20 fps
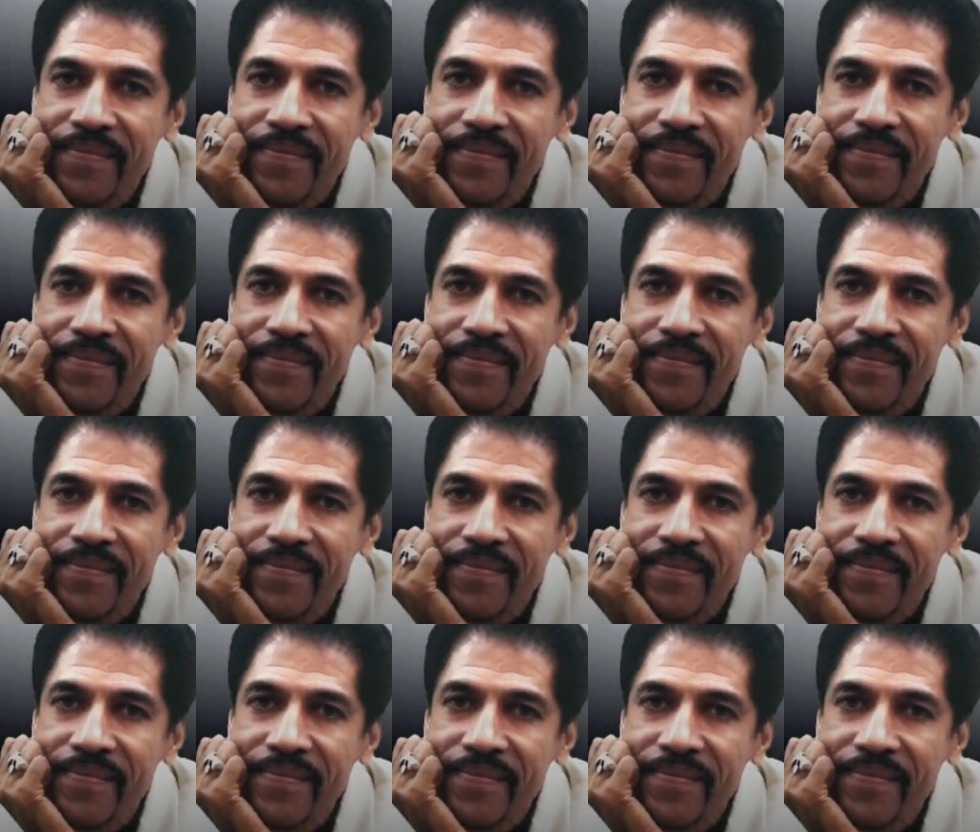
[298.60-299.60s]

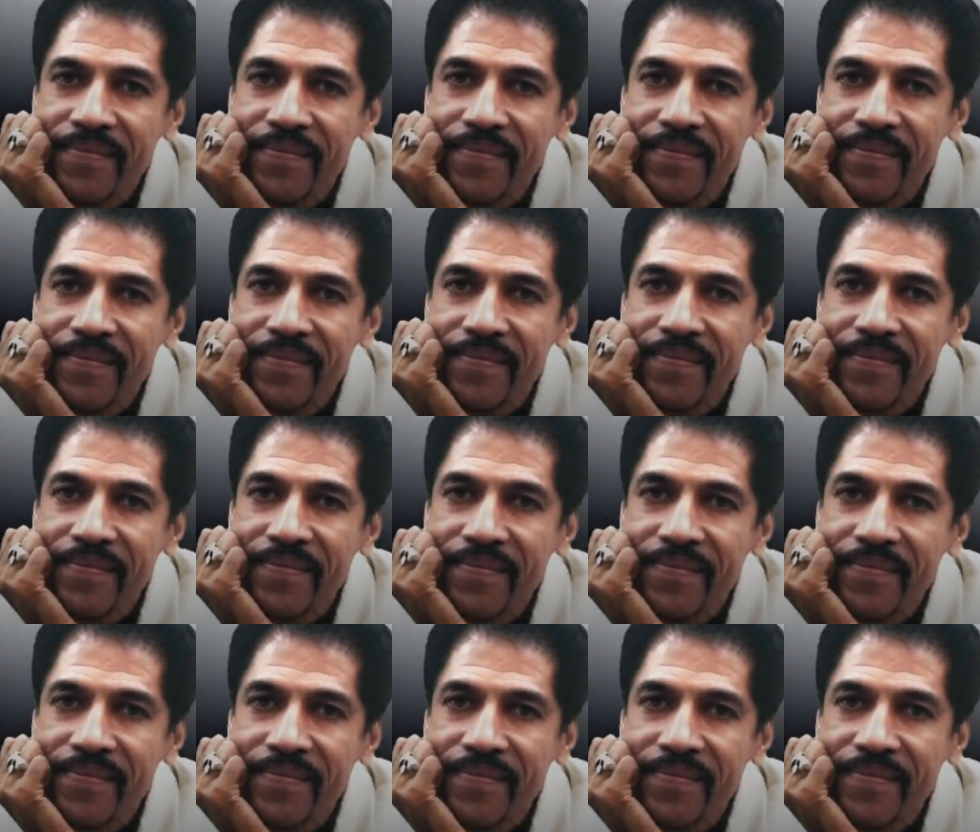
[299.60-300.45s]
(silence)